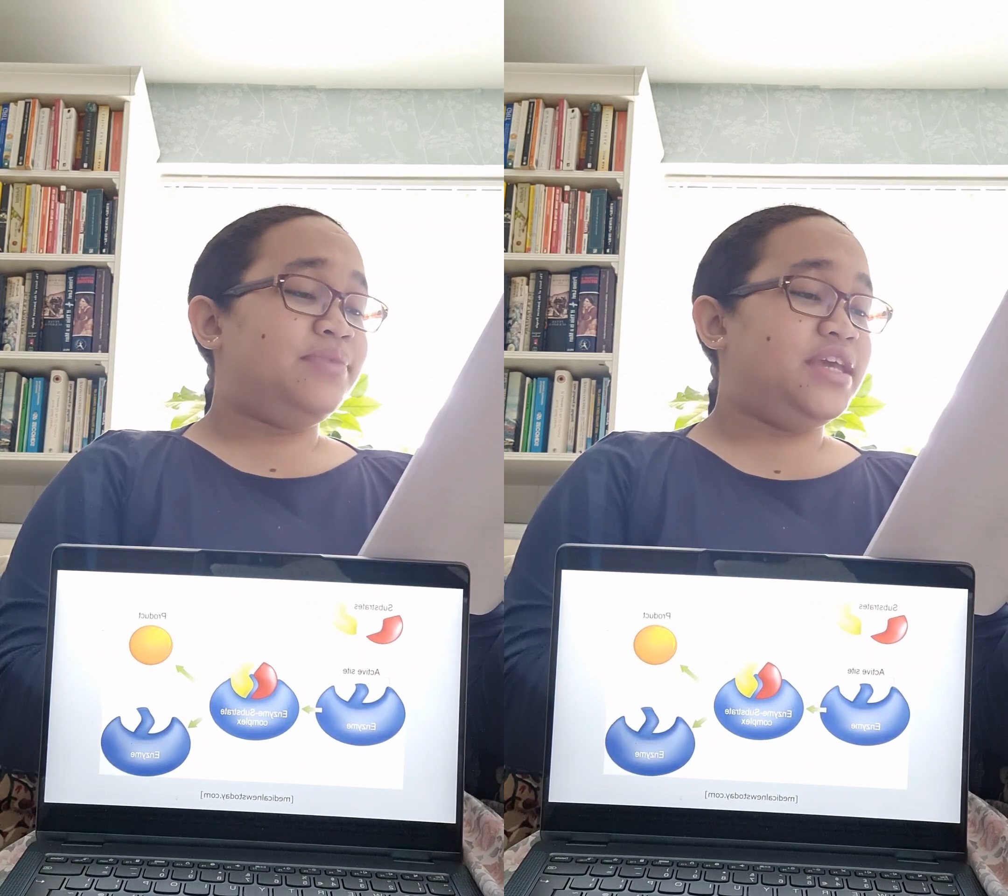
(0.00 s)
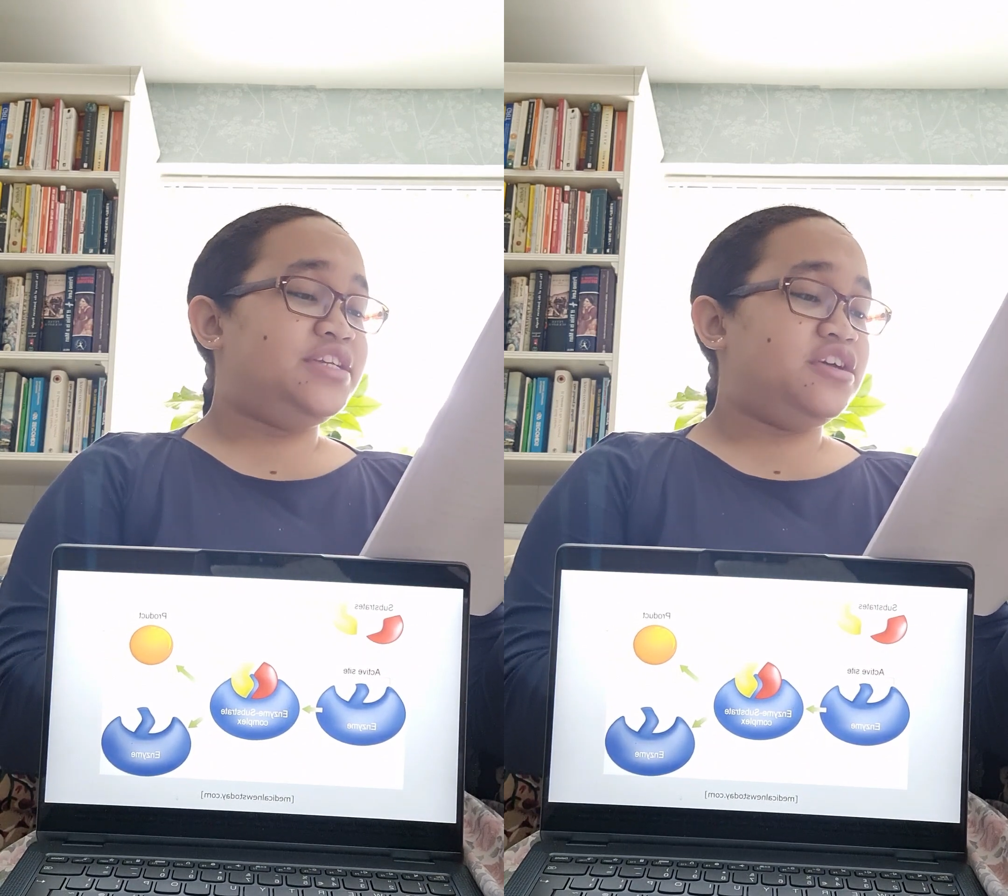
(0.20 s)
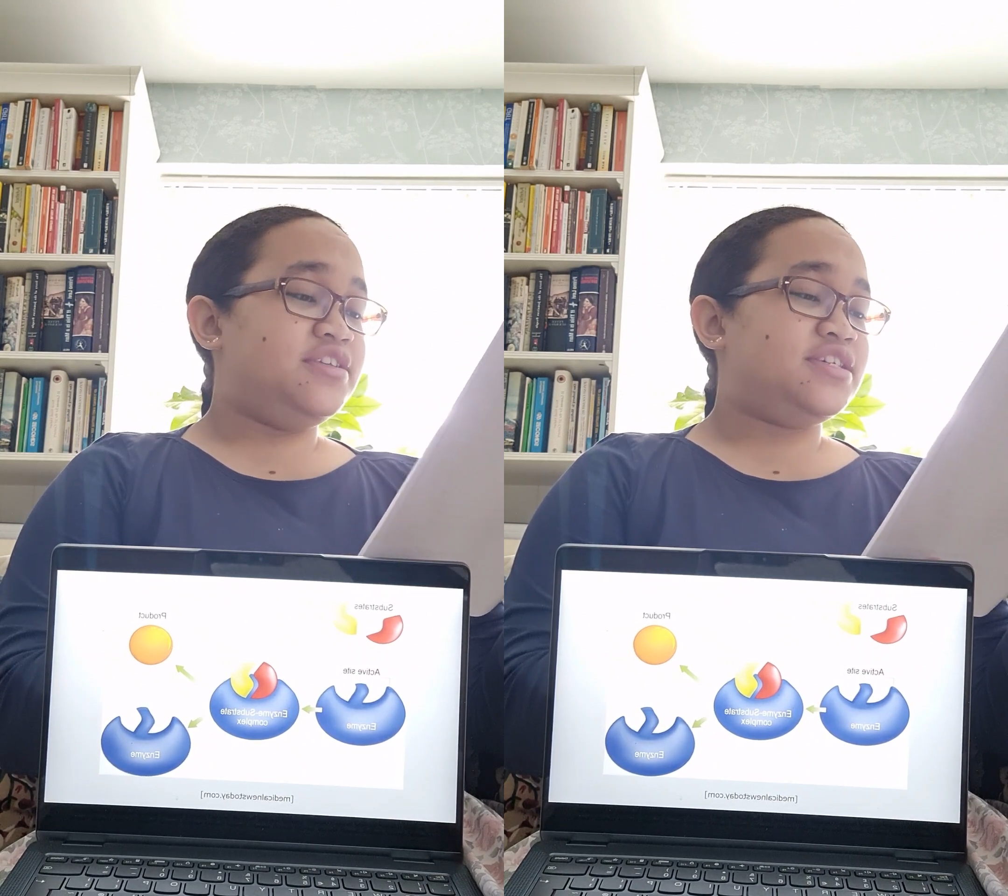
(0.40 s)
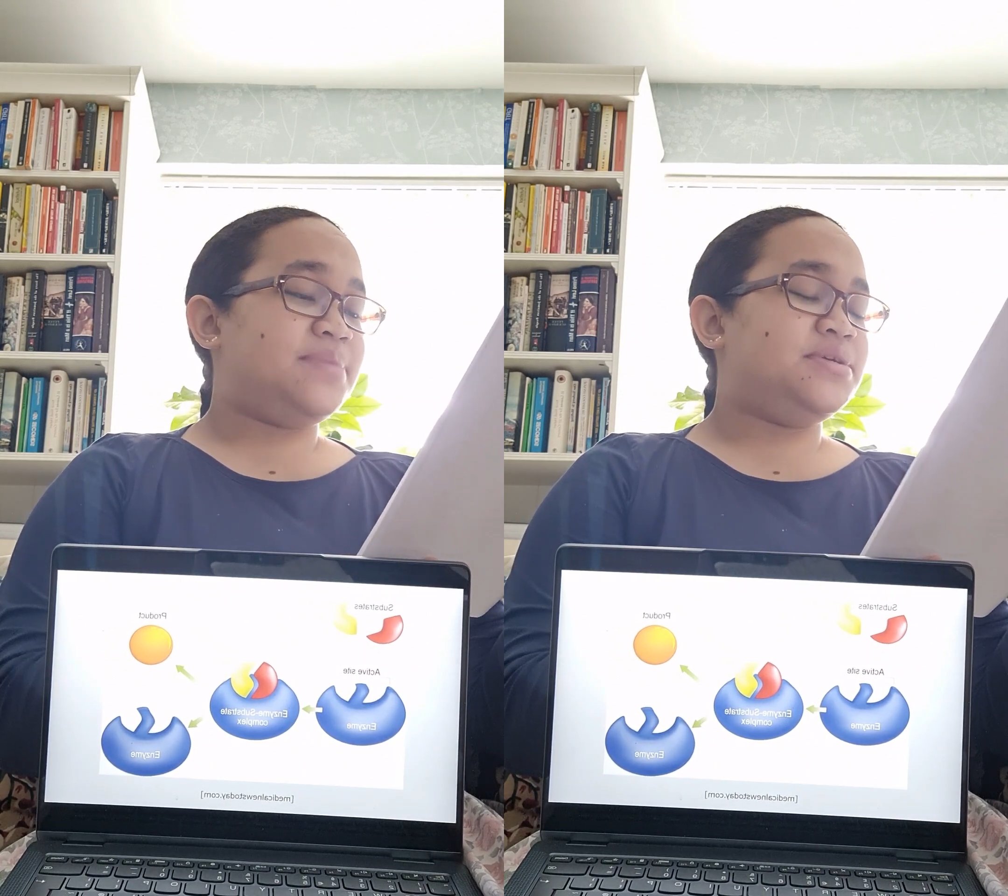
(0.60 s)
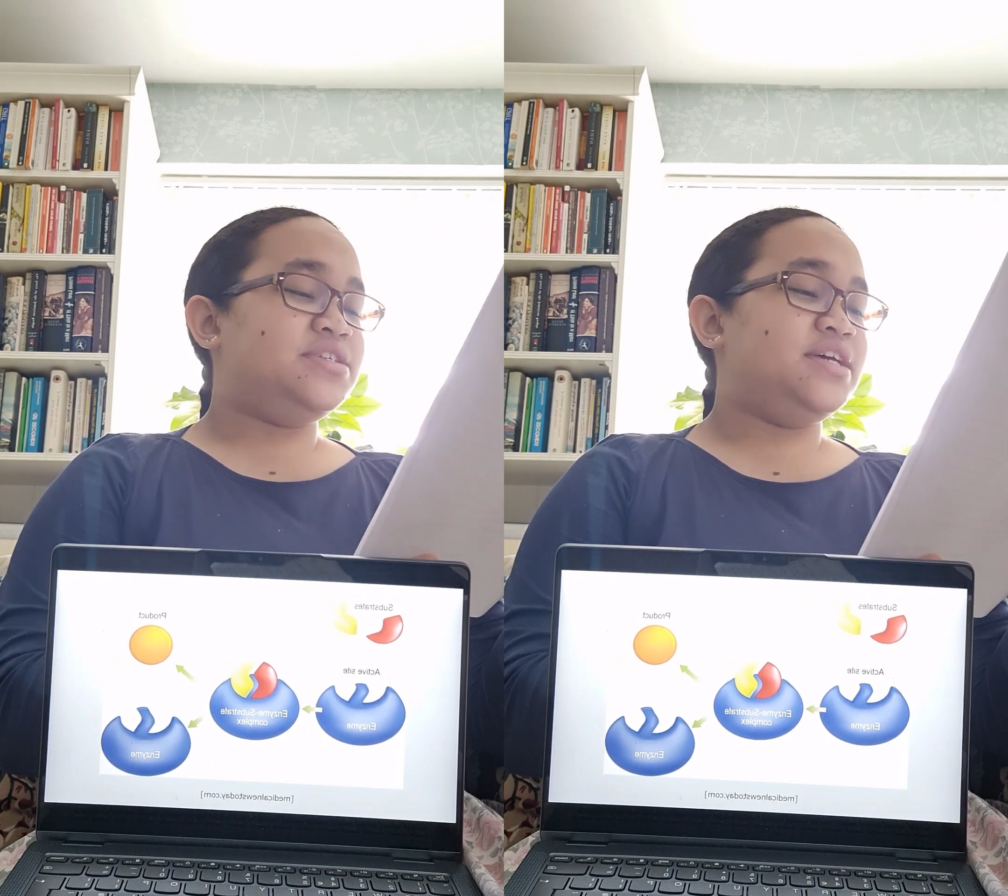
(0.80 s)
Each
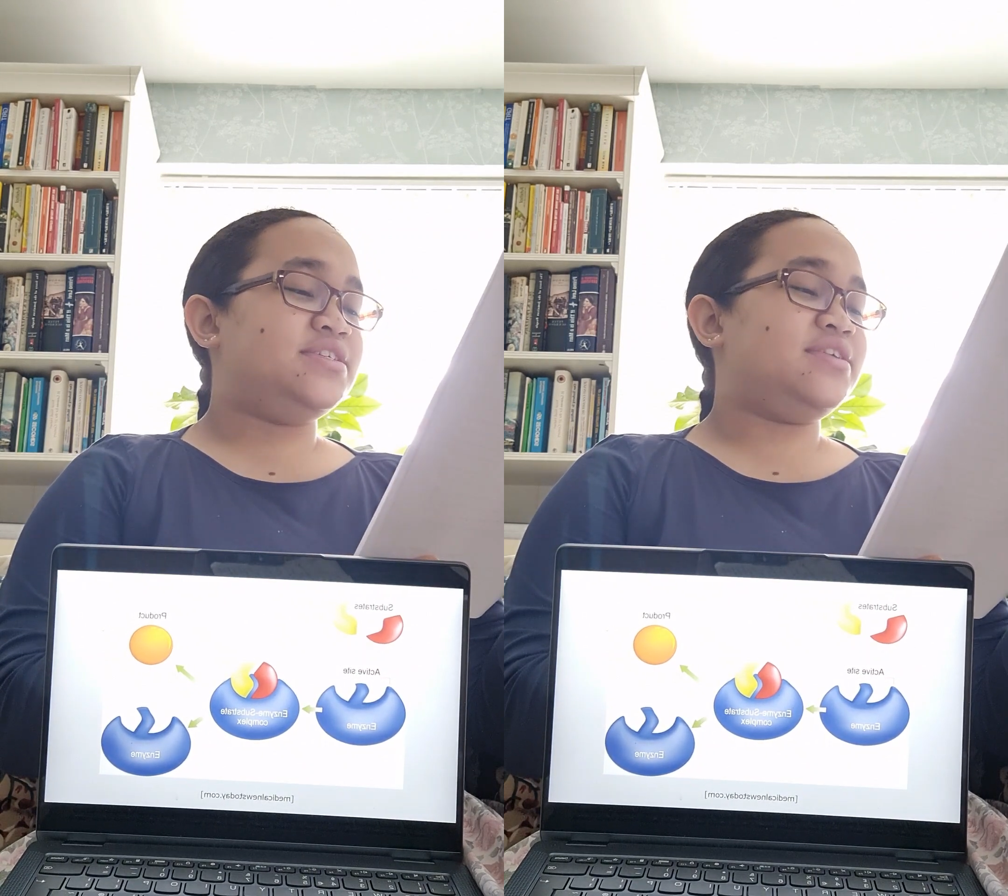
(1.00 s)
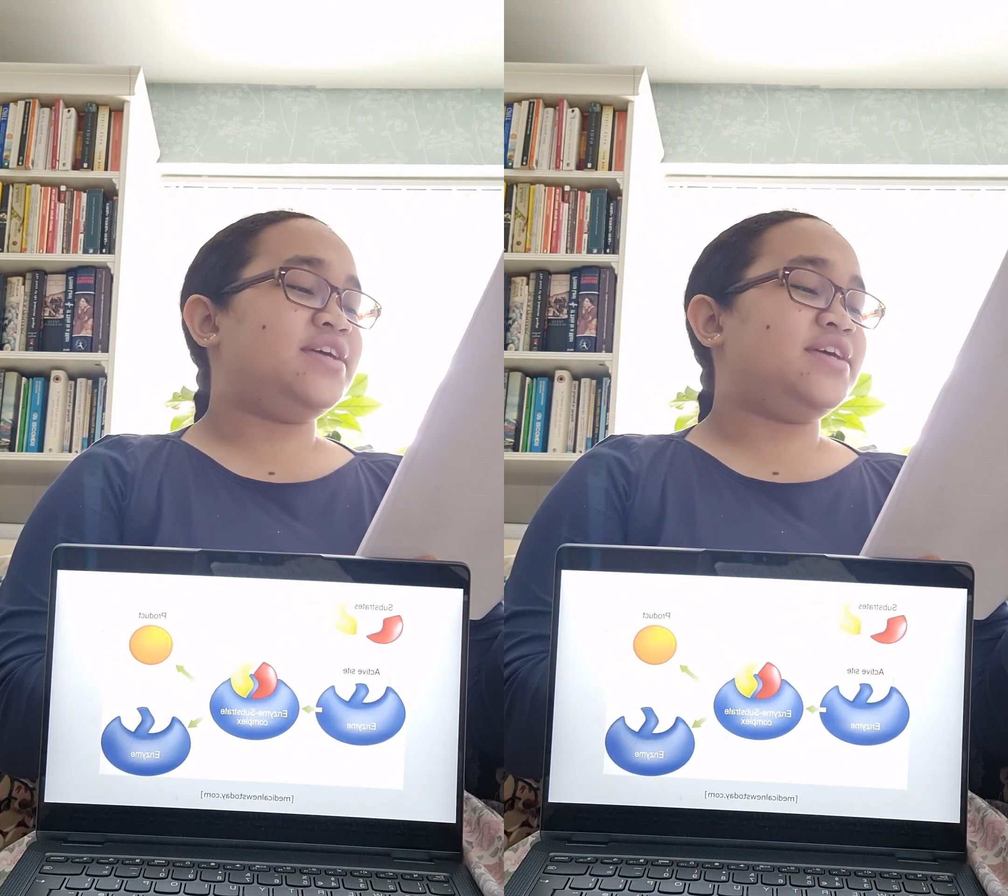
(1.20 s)
enzyme contains an